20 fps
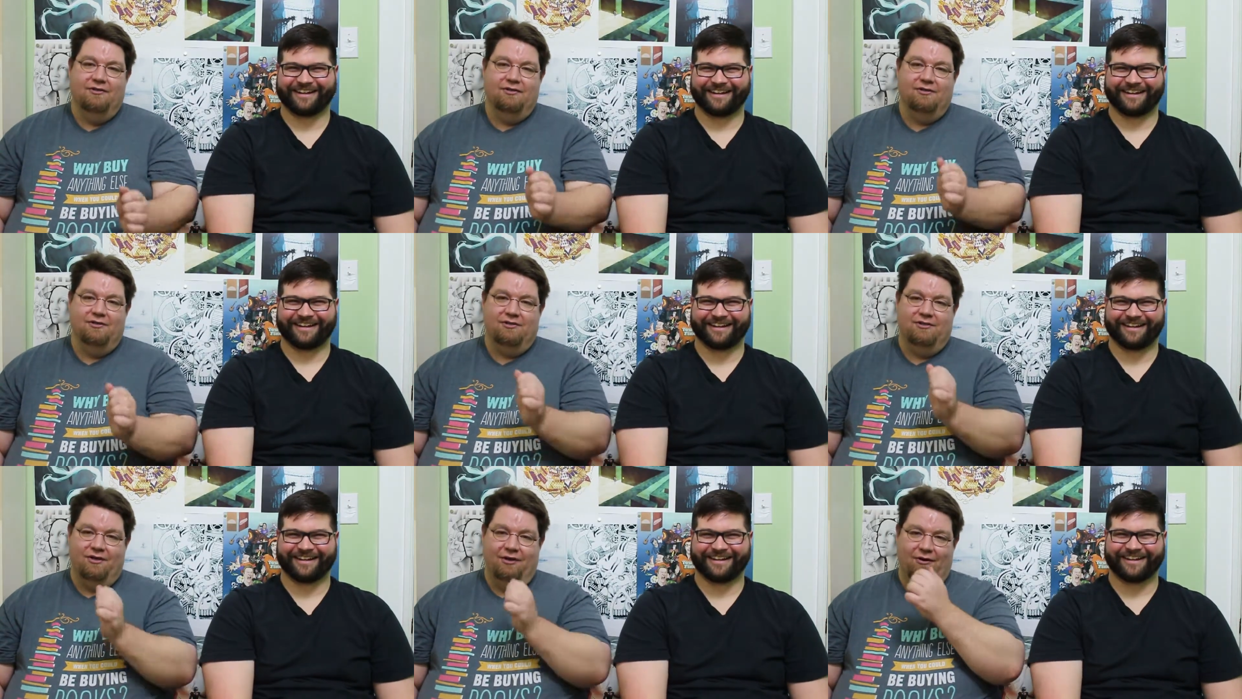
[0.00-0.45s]

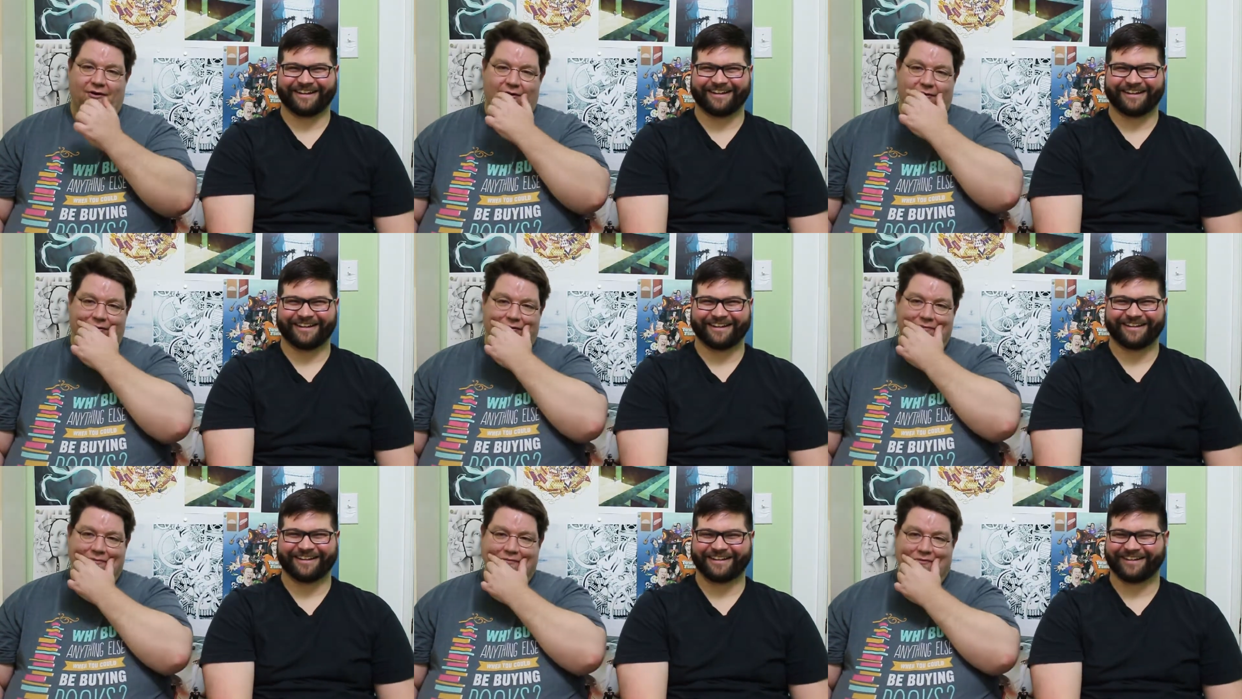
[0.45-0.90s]

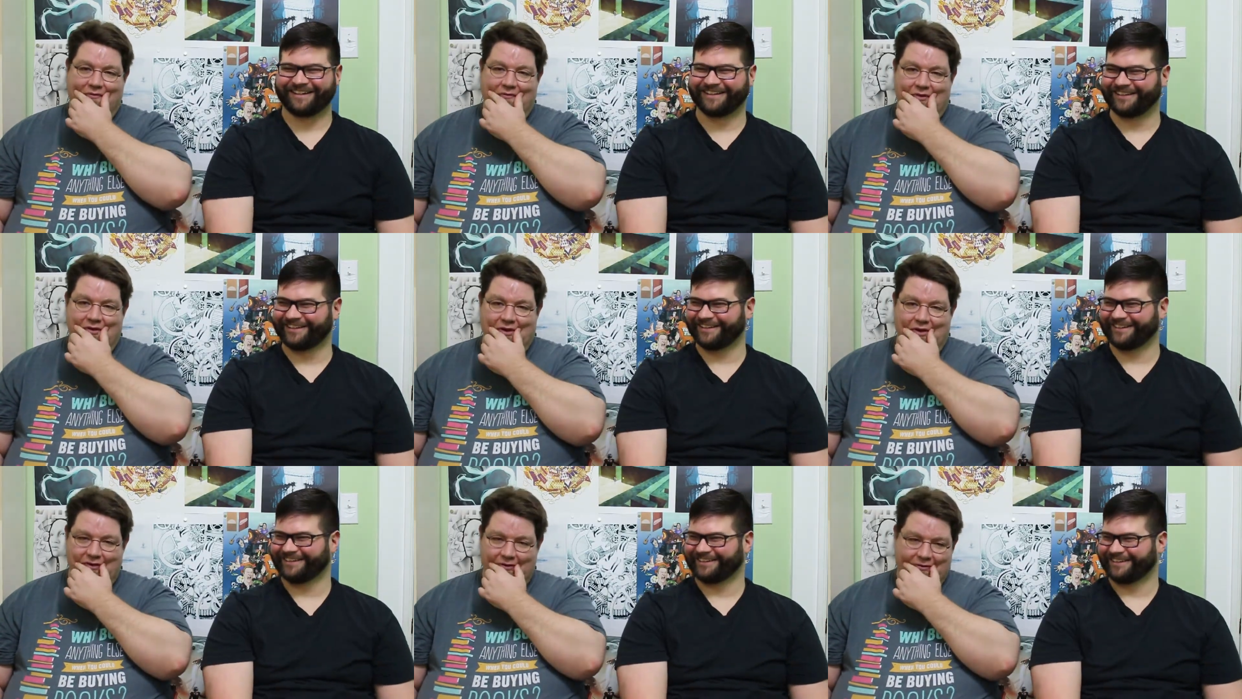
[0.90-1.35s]
Speaker 1: so,
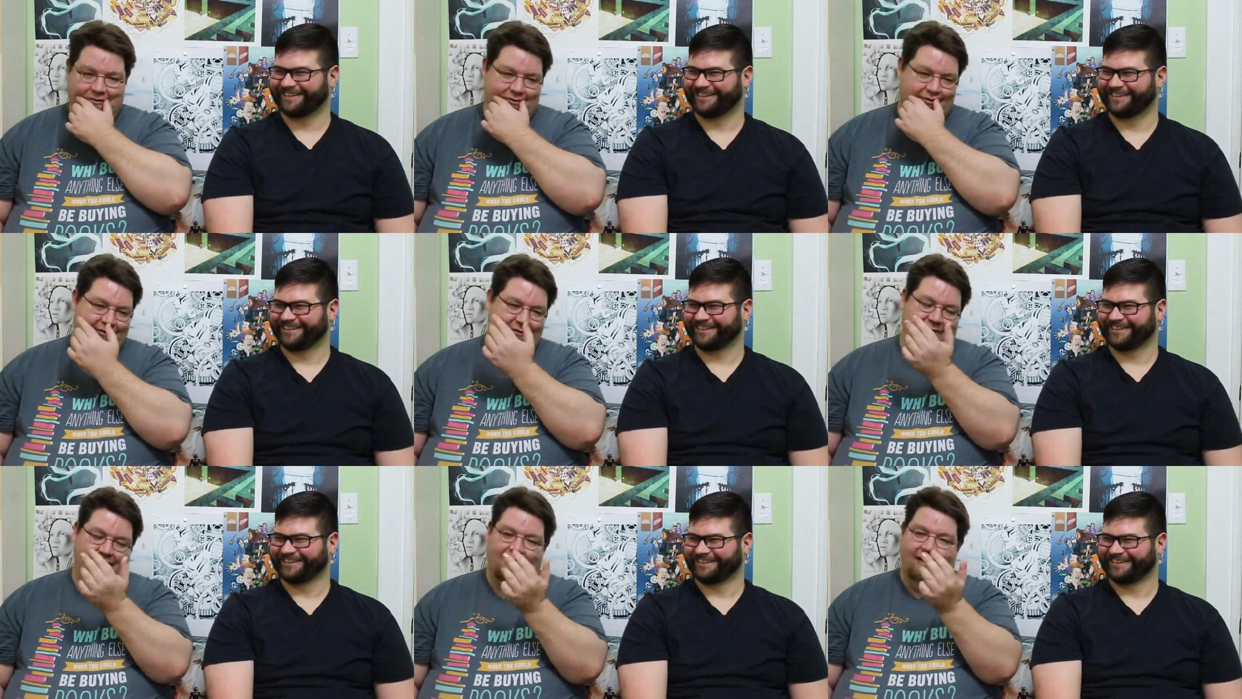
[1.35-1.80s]

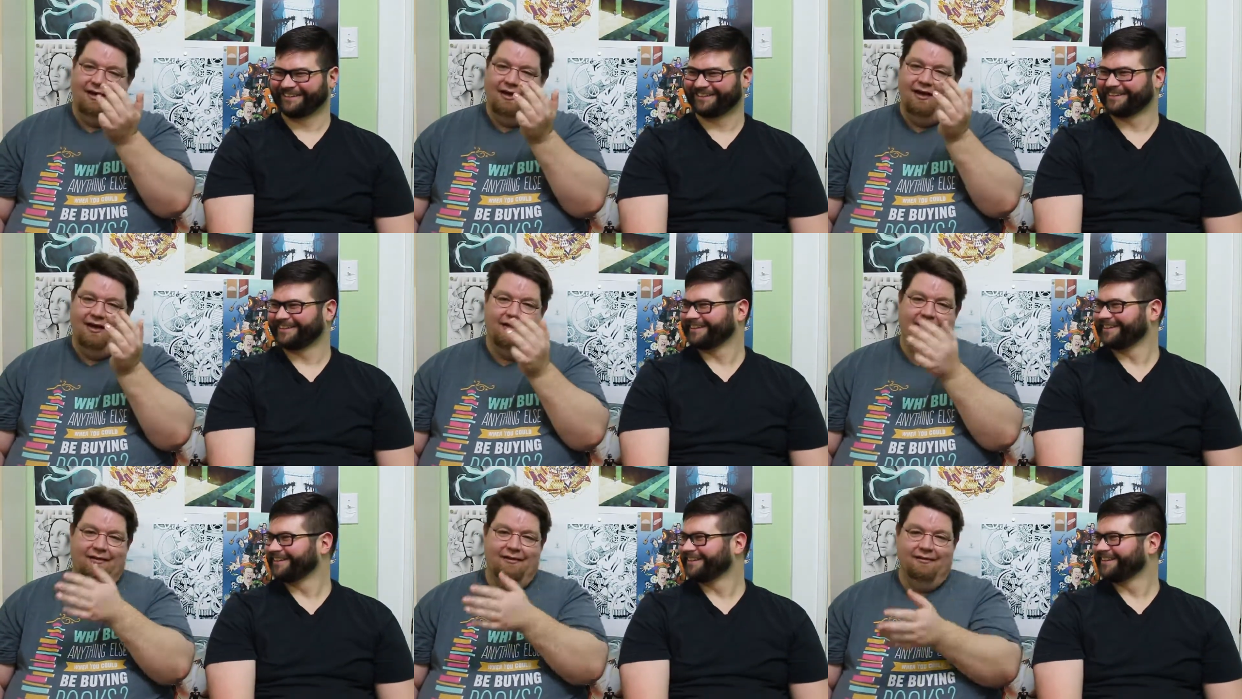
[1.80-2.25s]

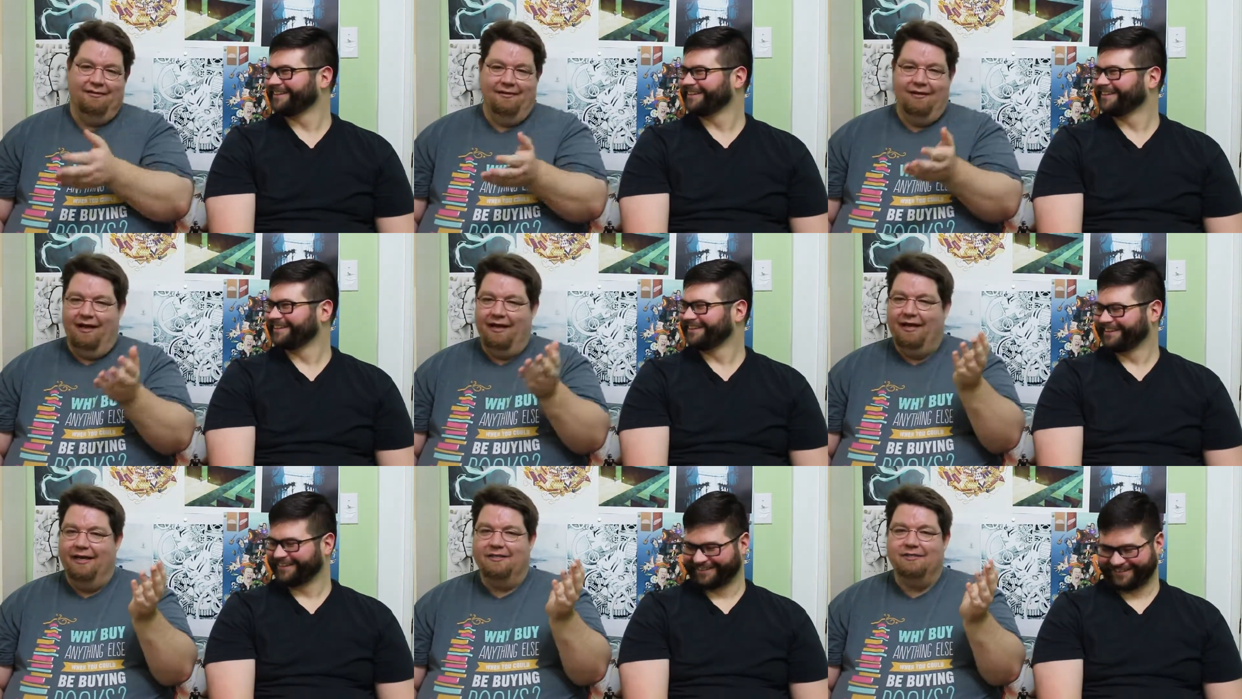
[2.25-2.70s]

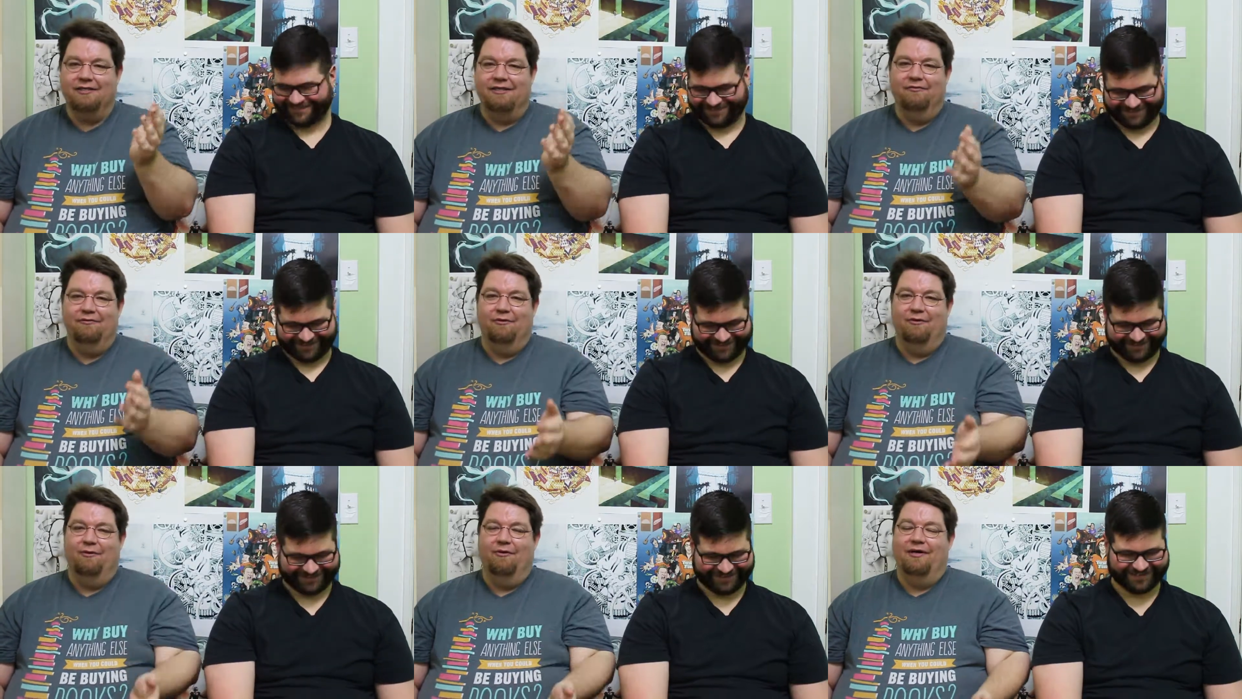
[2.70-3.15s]
I guess
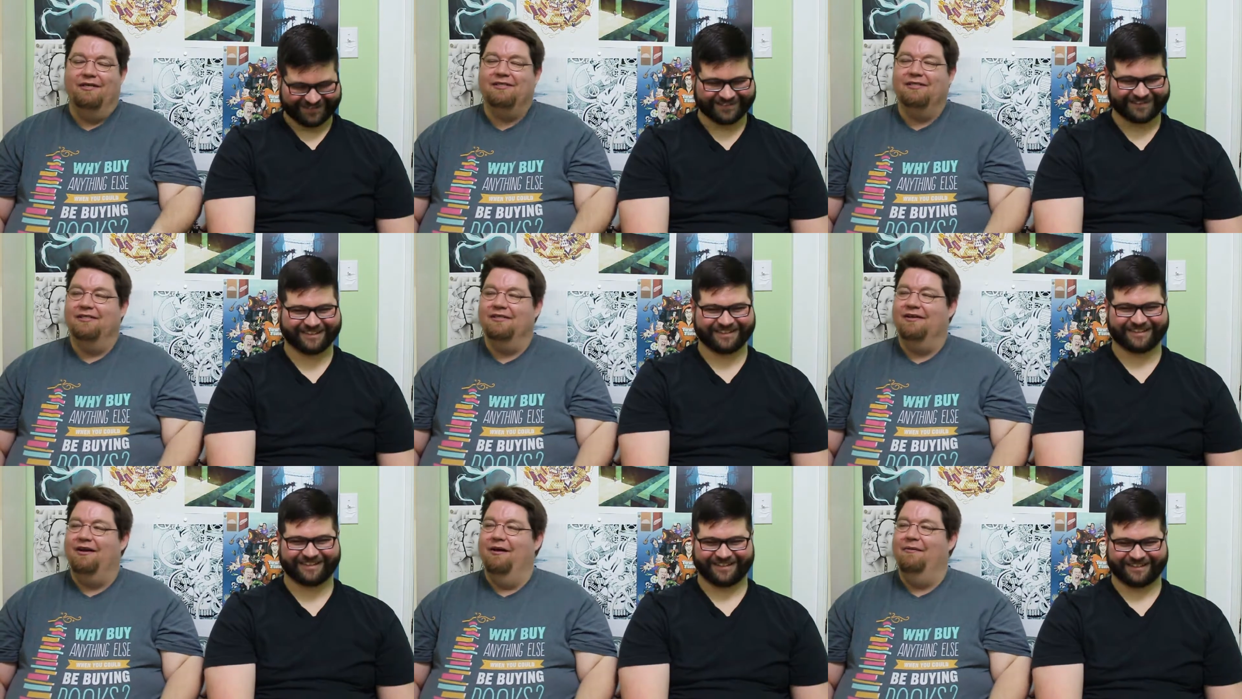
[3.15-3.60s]
leave your
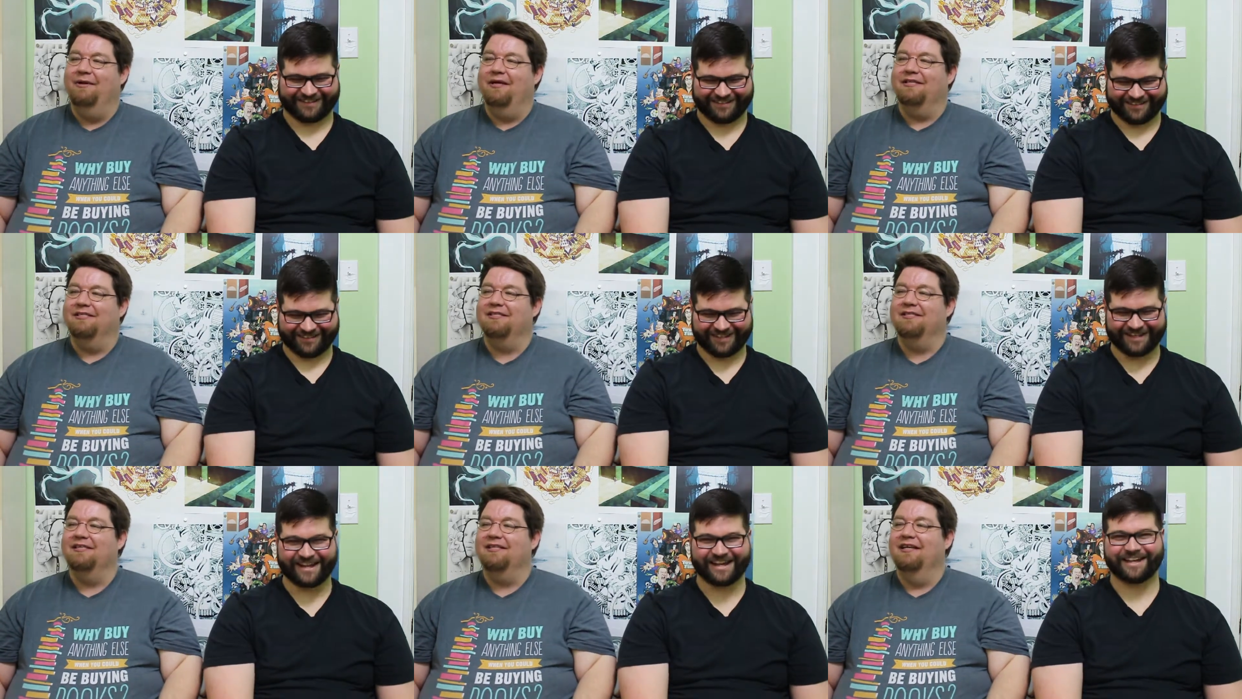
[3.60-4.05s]
requests in the
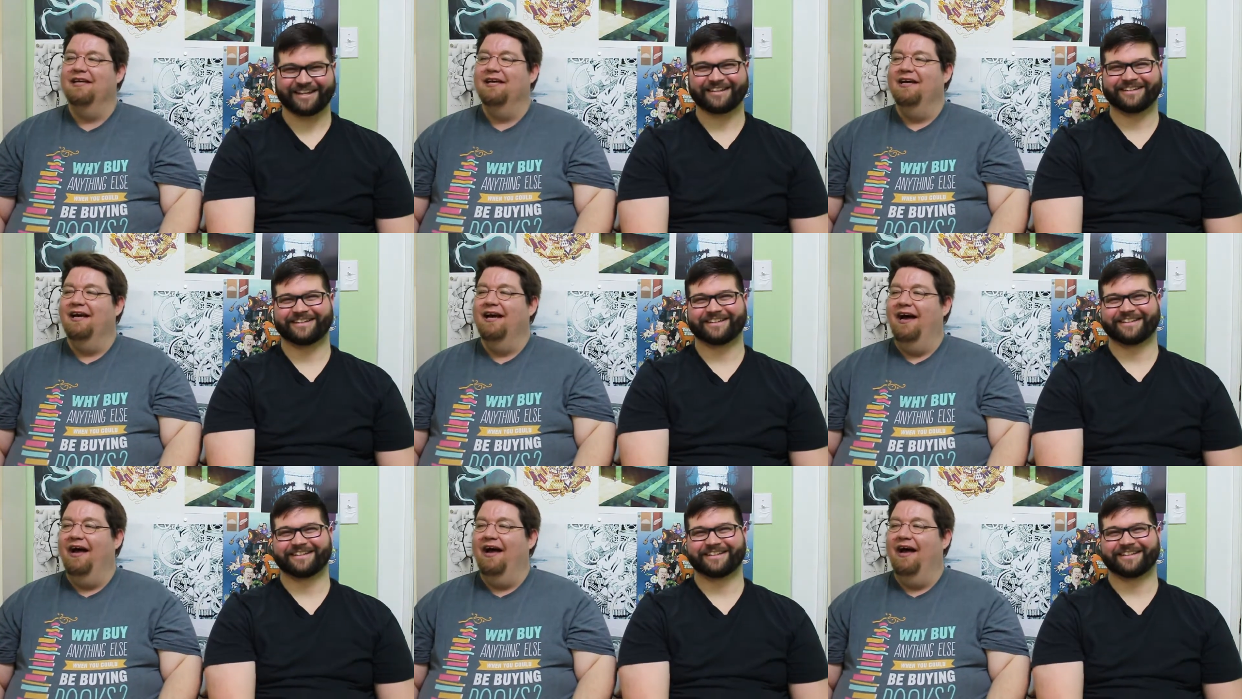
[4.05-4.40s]
comments. Yeah.